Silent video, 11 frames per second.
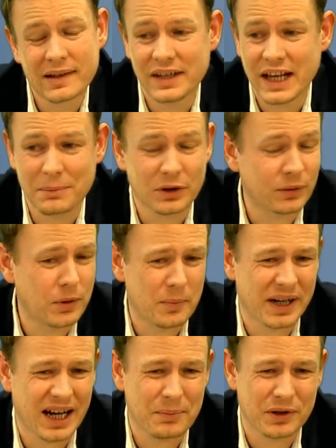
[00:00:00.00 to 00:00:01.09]
numbers
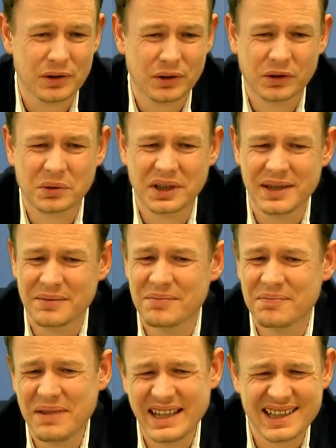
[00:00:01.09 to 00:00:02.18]
popping up on your screen,
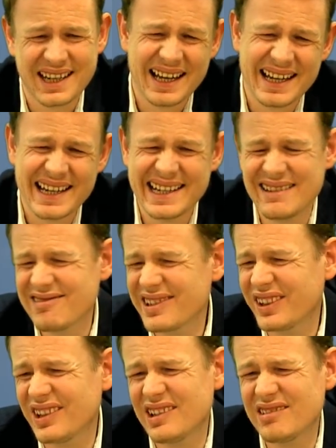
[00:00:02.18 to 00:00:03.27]
but I was
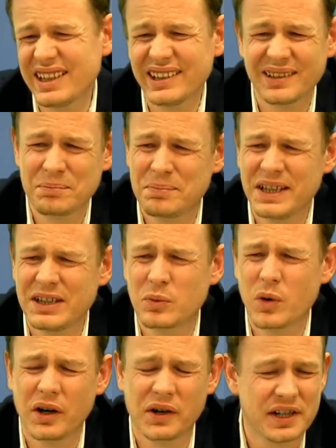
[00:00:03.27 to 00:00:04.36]
always a bit
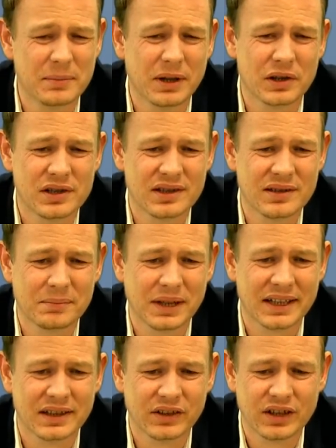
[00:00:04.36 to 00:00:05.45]
worried about
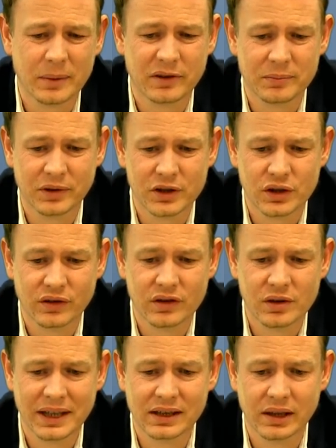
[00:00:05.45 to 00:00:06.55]
playing these types of positions. To
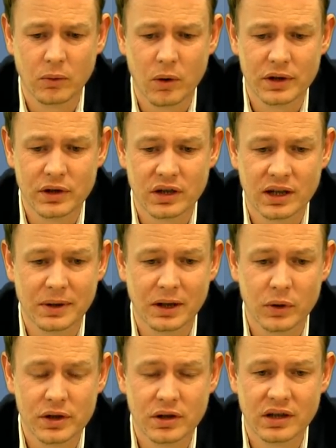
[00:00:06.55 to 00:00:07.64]
make clear what we're talking
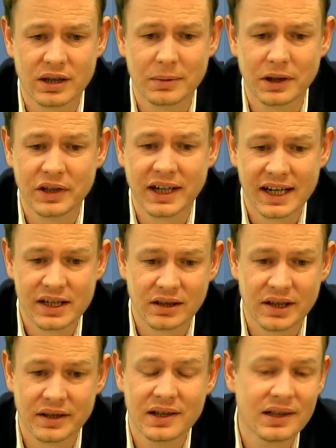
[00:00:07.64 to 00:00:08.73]
about the Catalan,